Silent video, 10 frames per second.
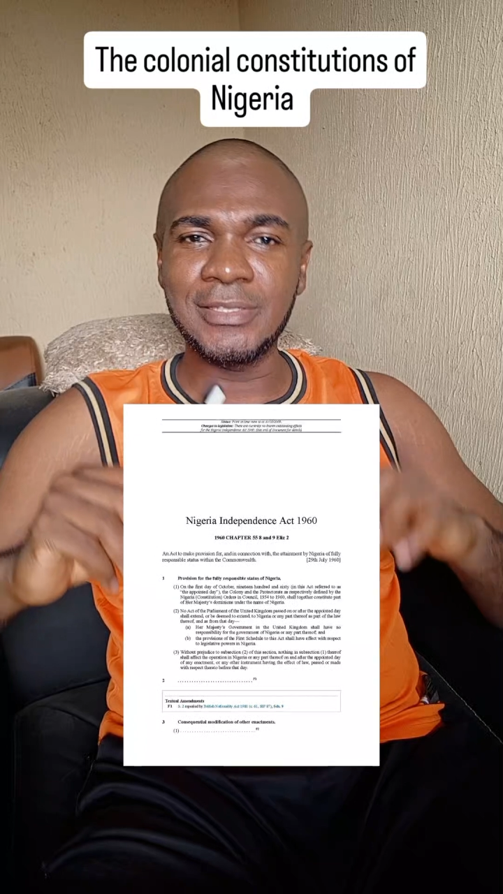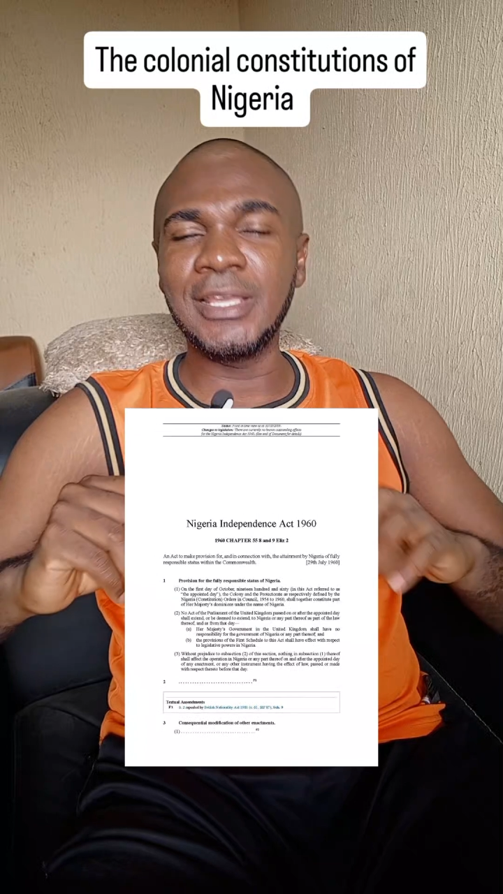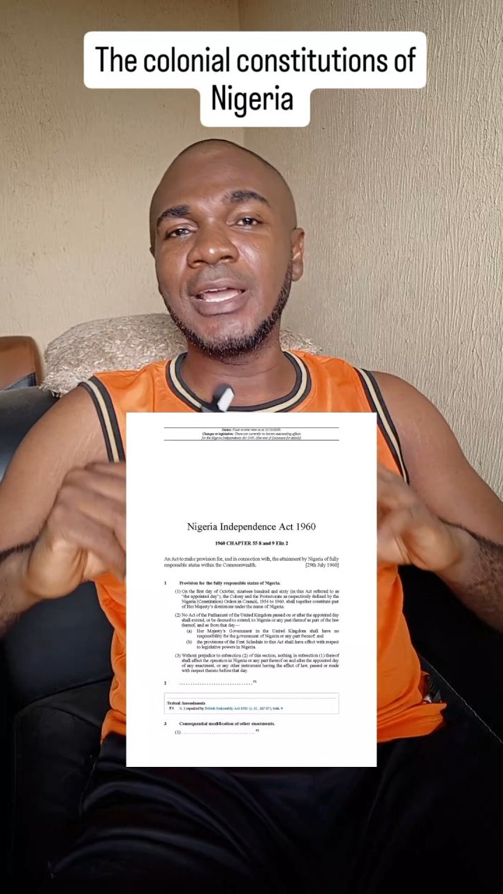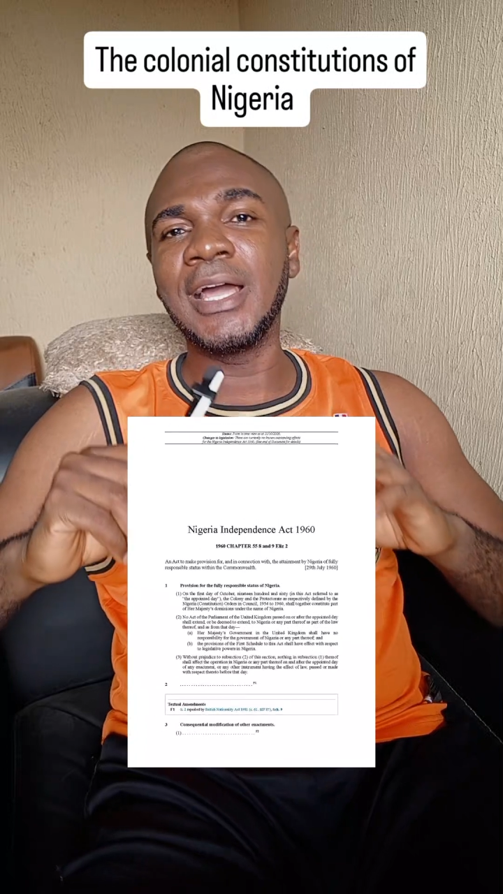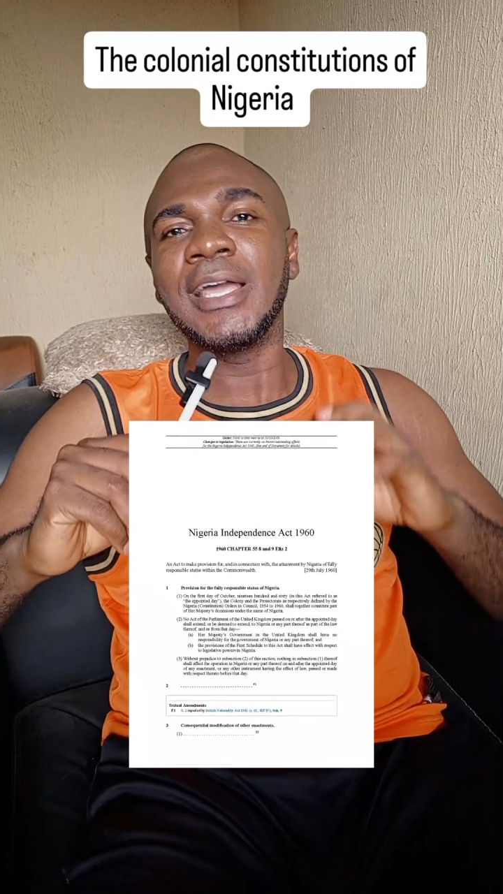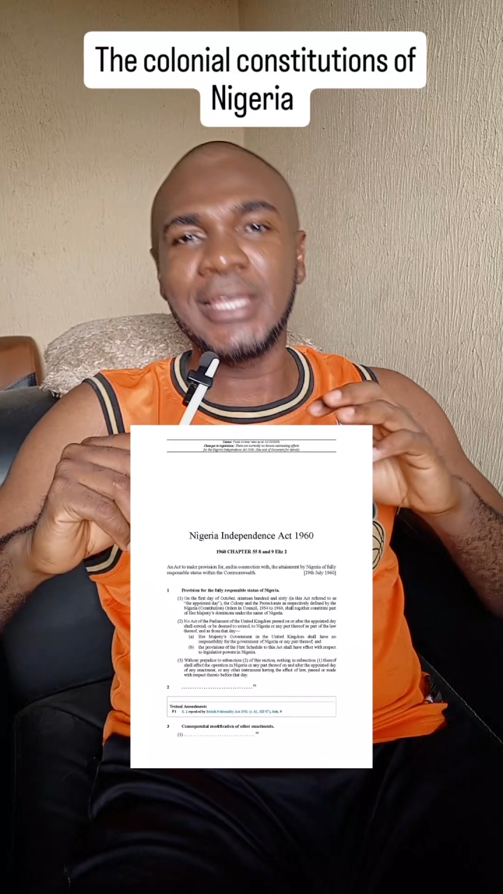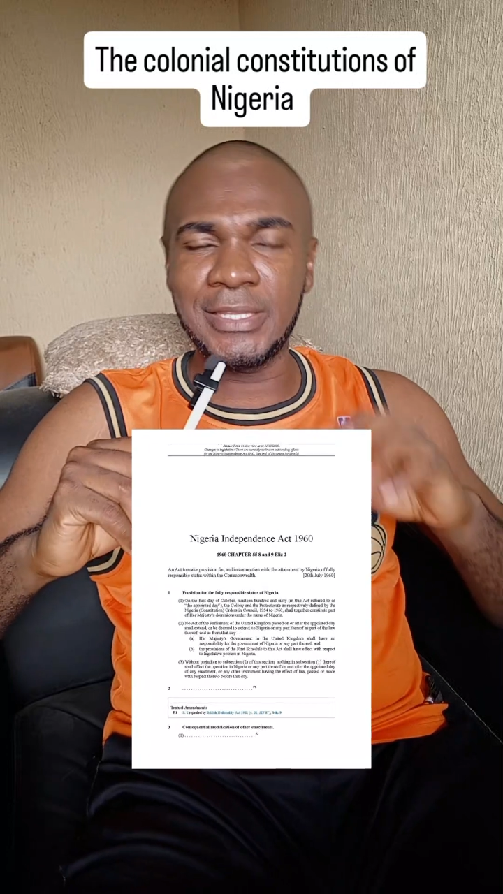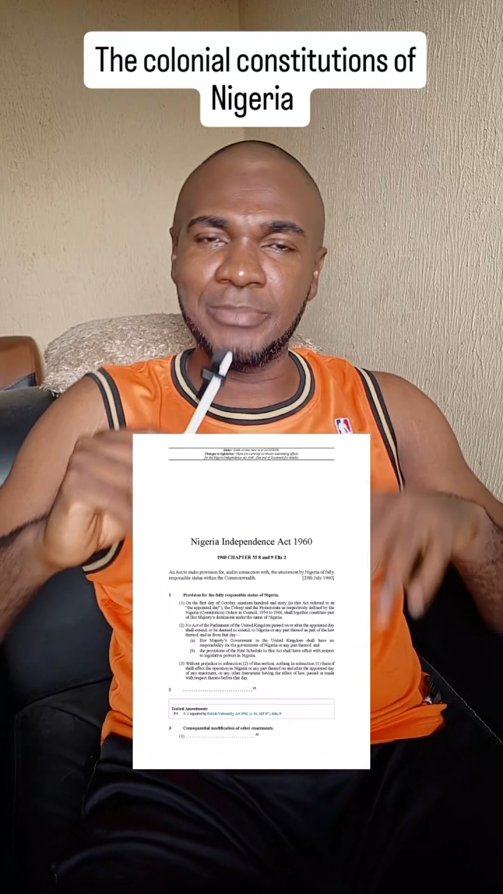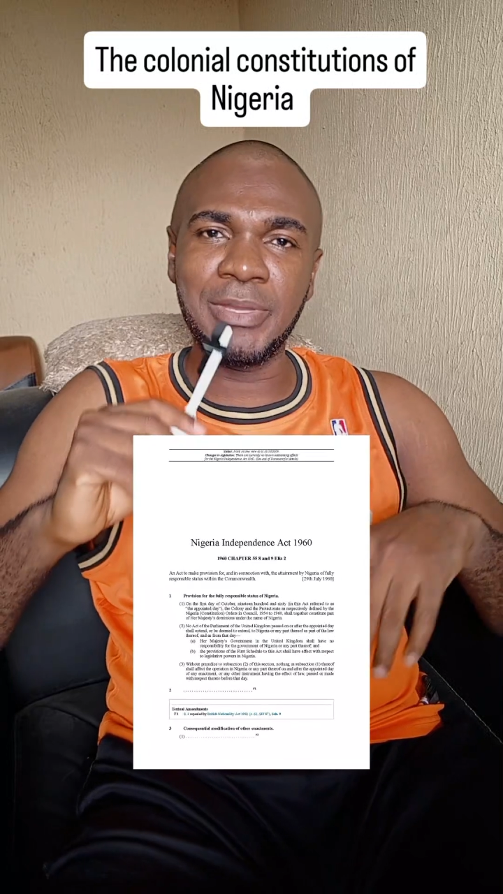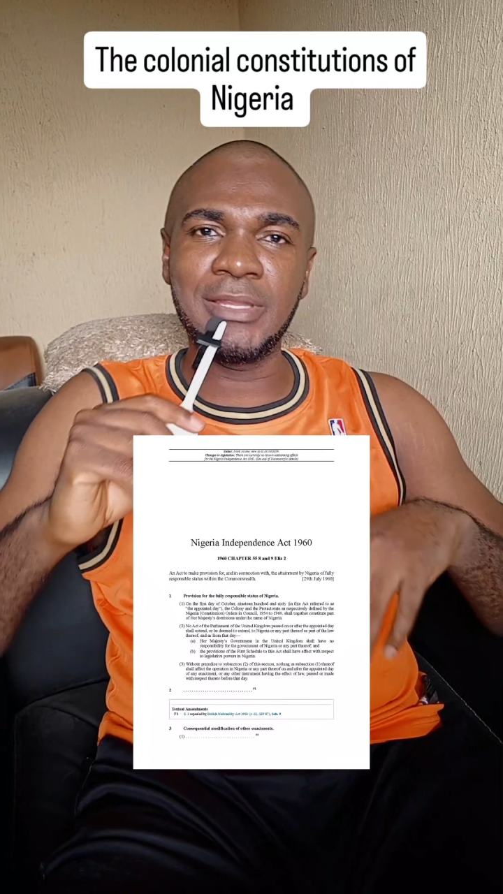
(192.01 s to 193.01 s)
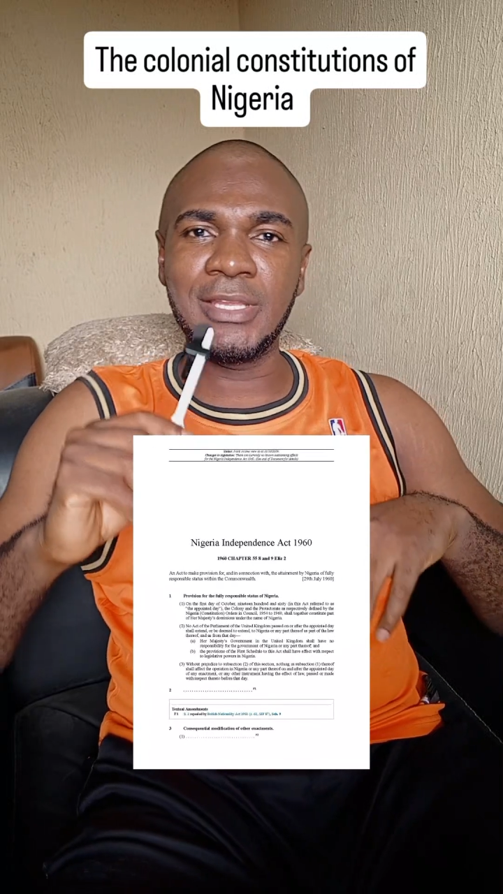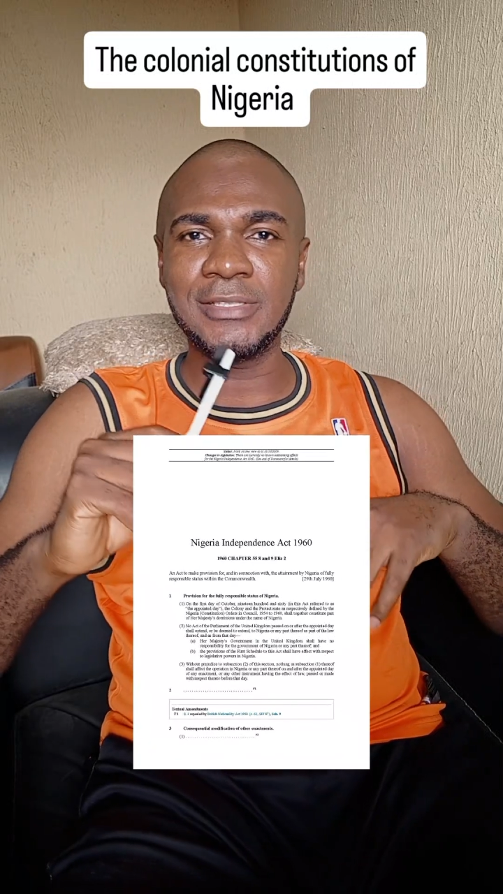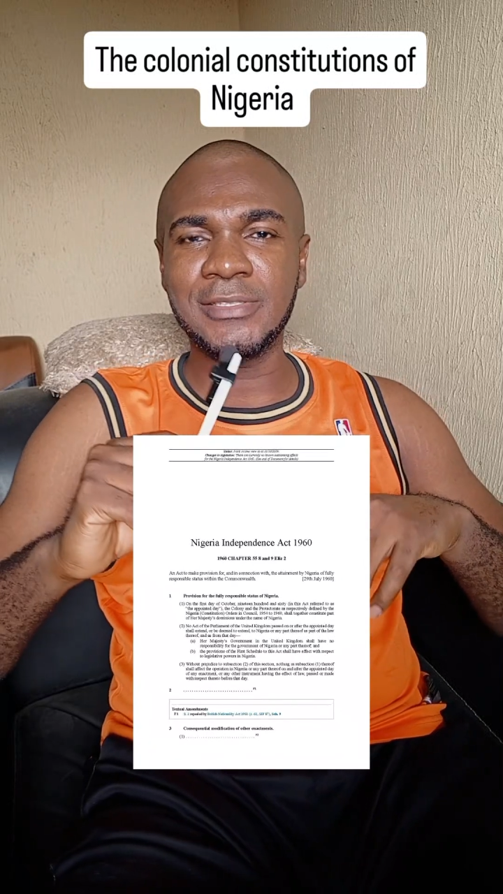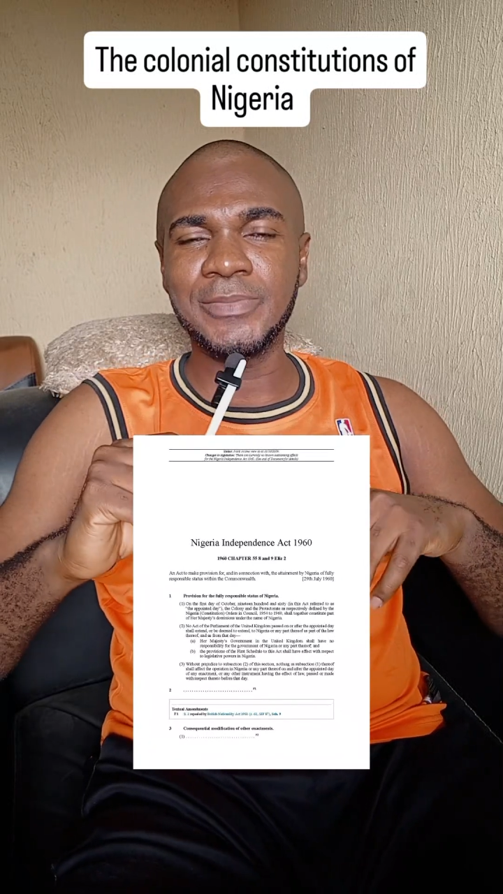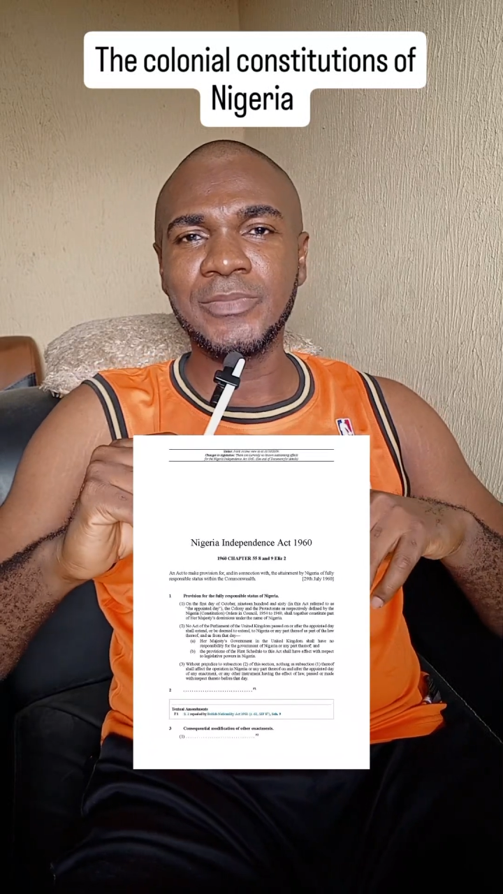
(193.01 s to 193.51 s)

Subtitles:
they are independent.